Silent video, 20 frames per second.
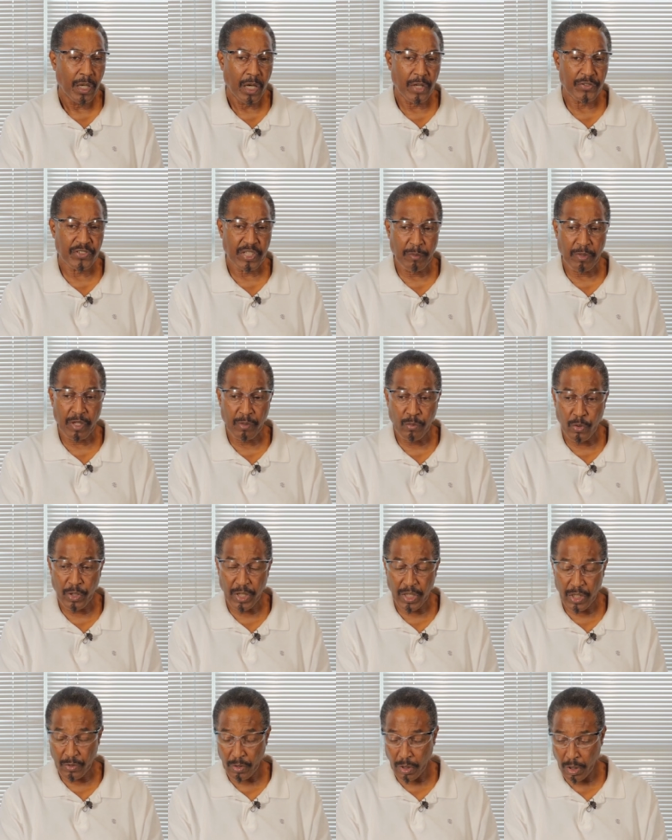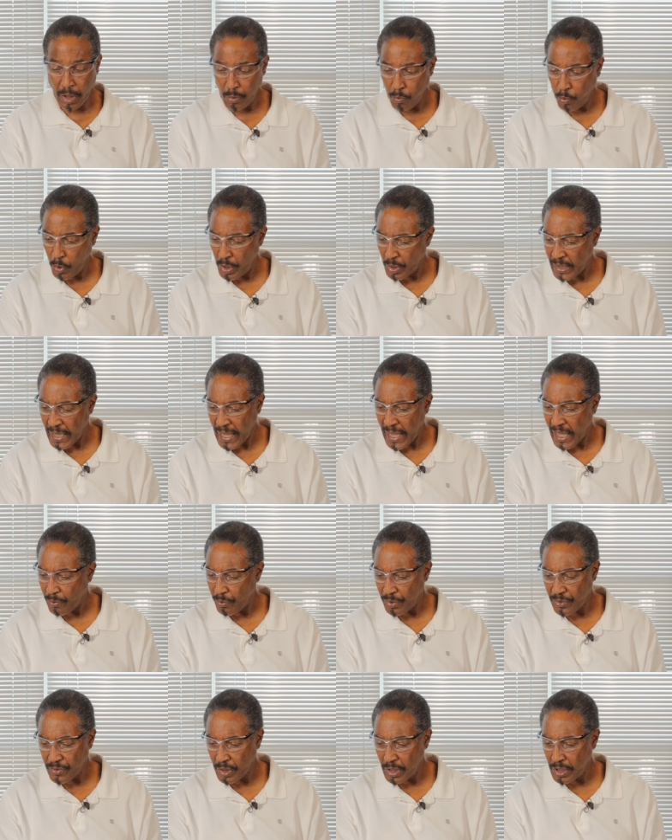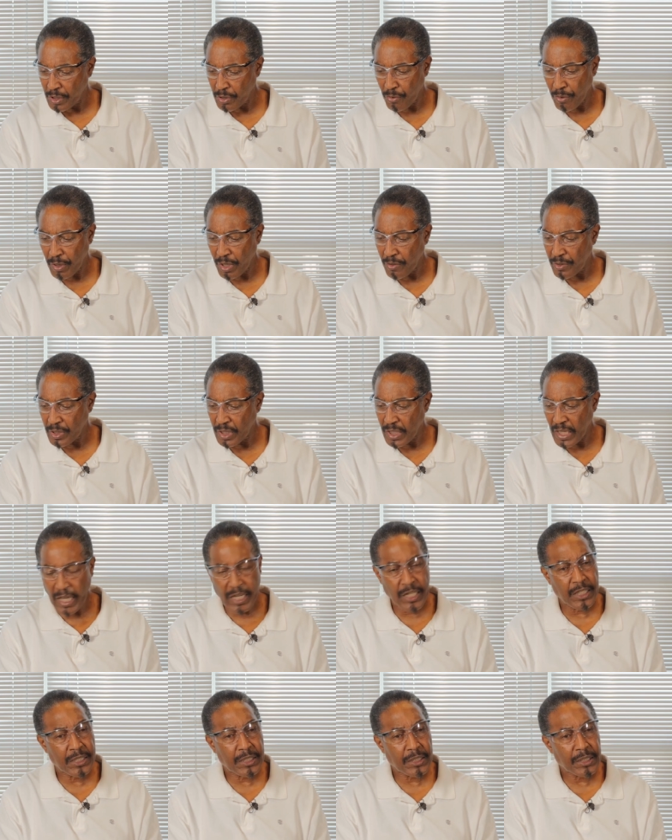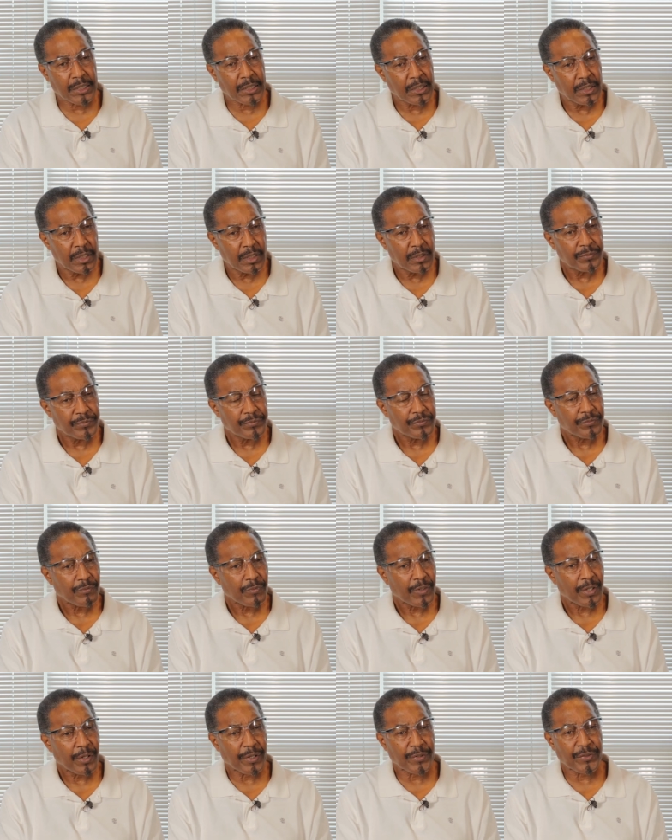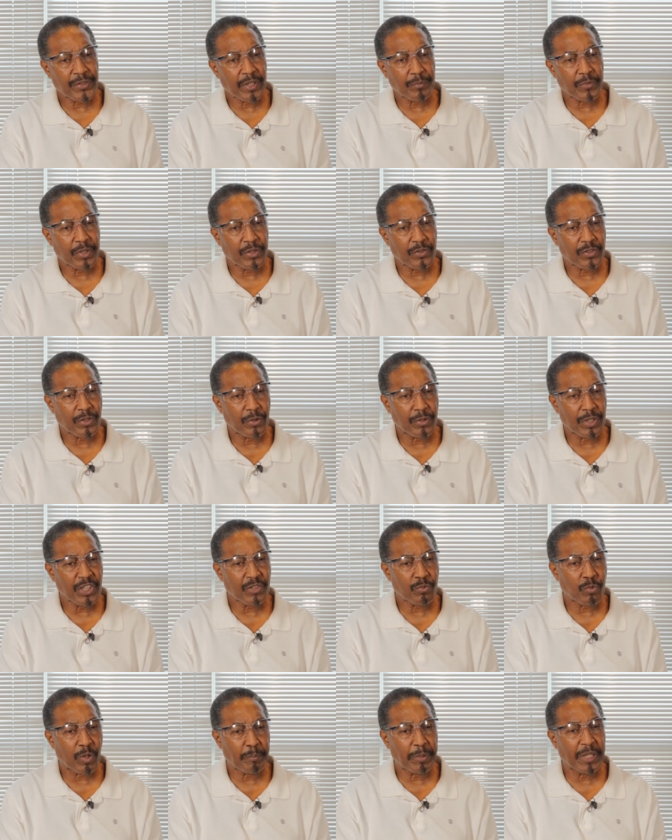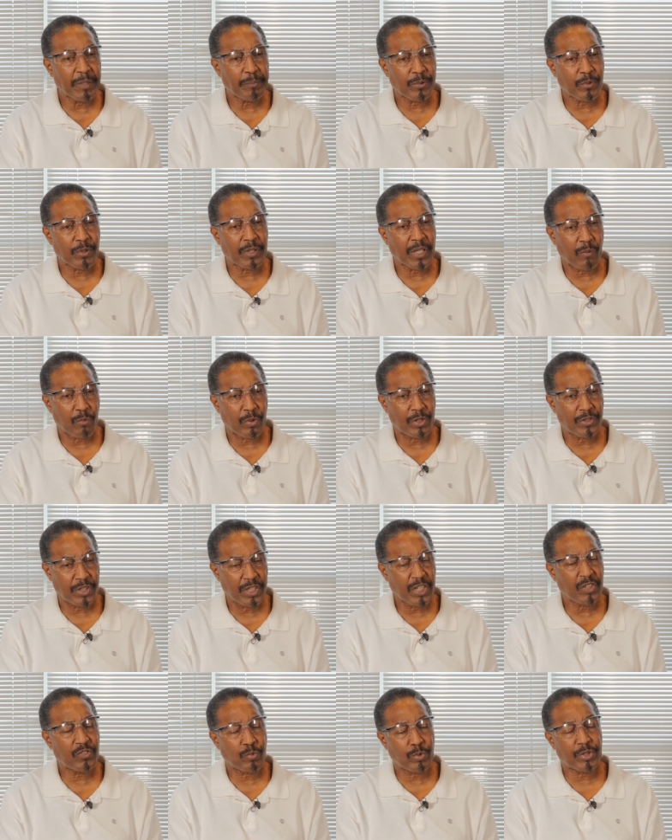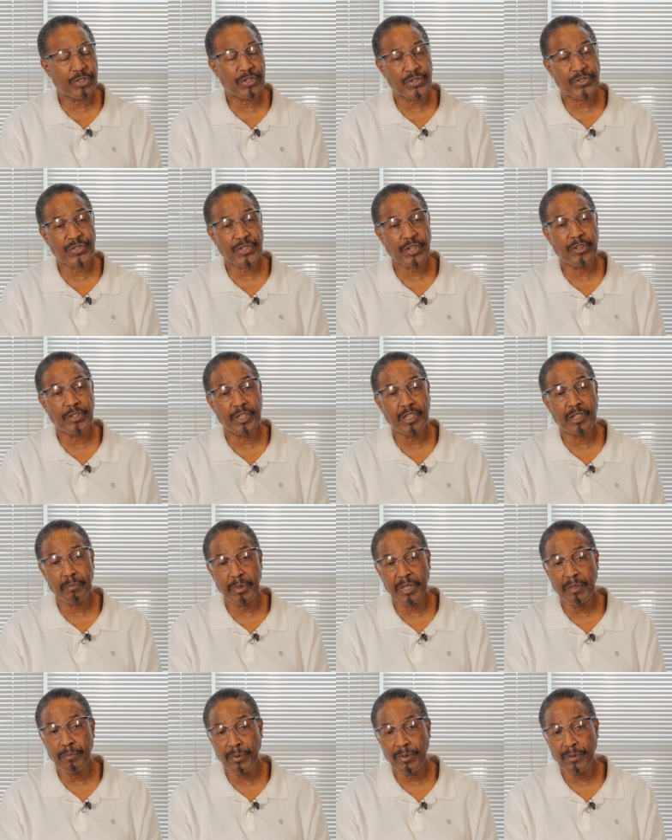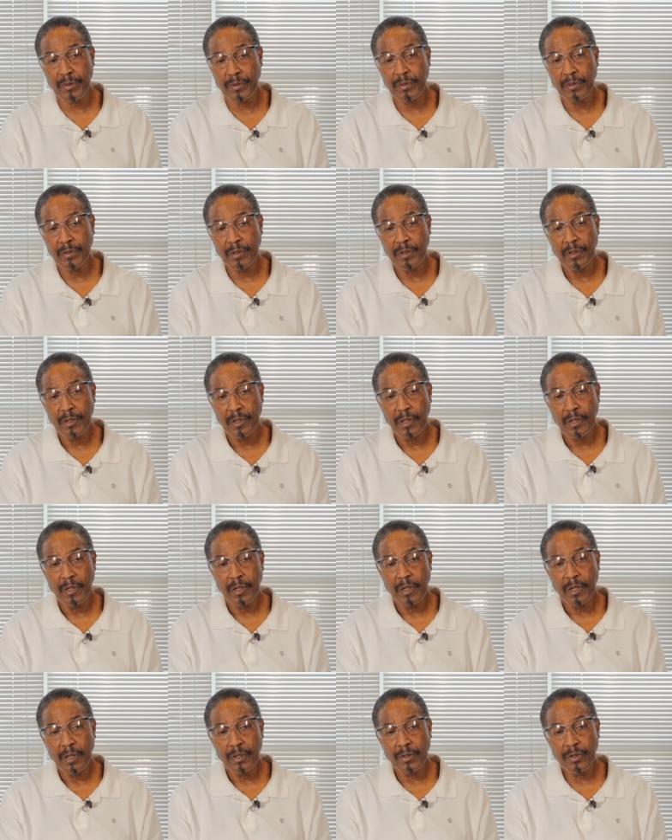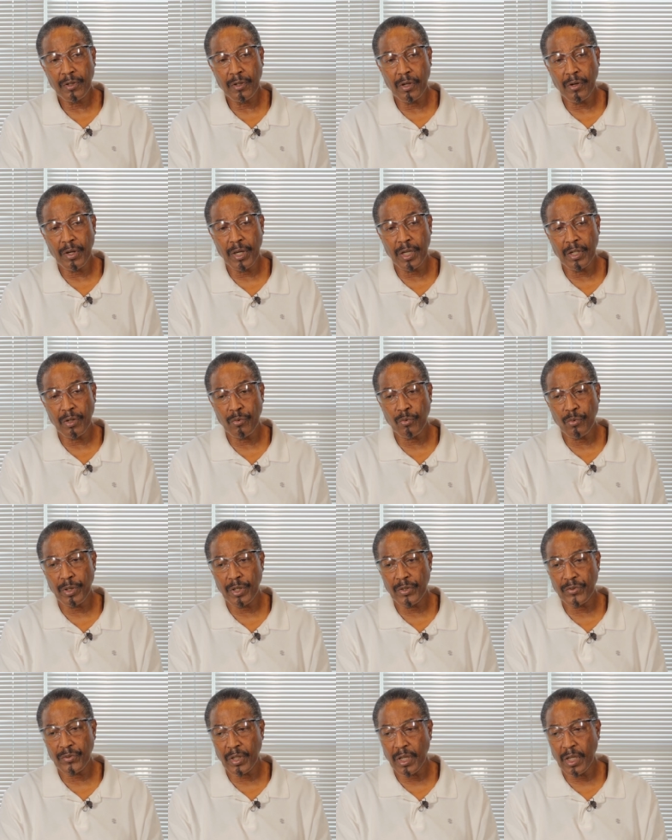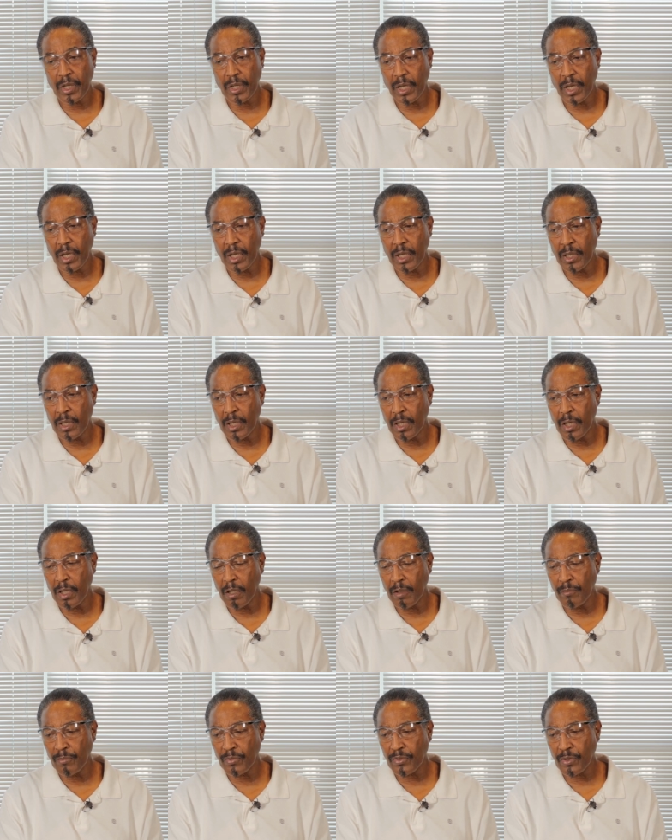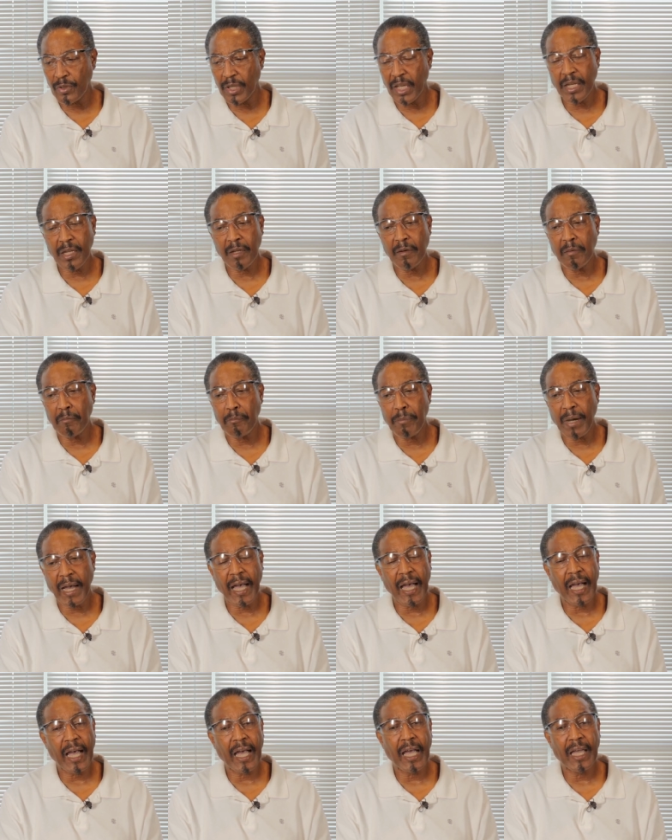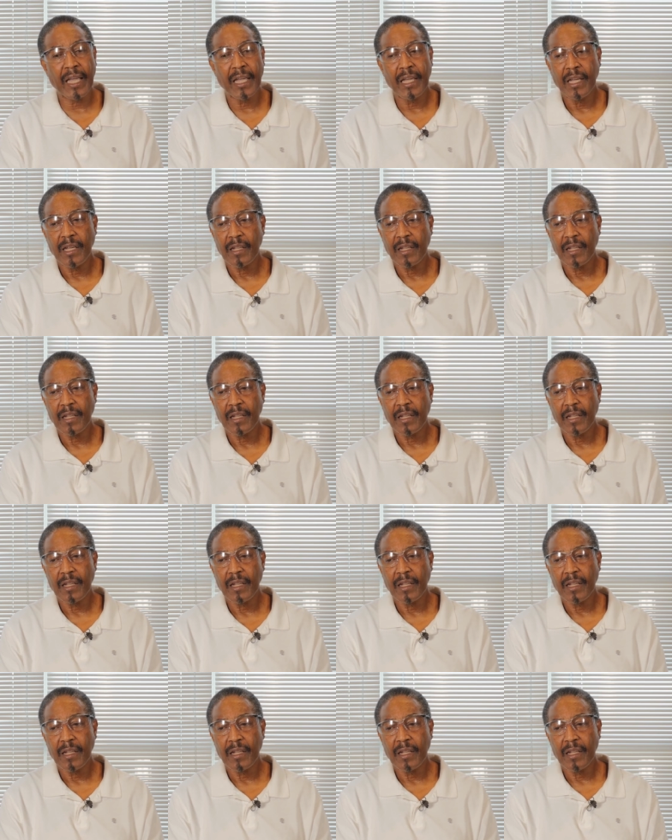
Uh, some of them were, uh, one guy was a literary editor or something. So these were people that were, these were discerning people, you know, and it was, and, and um, so they didn't buy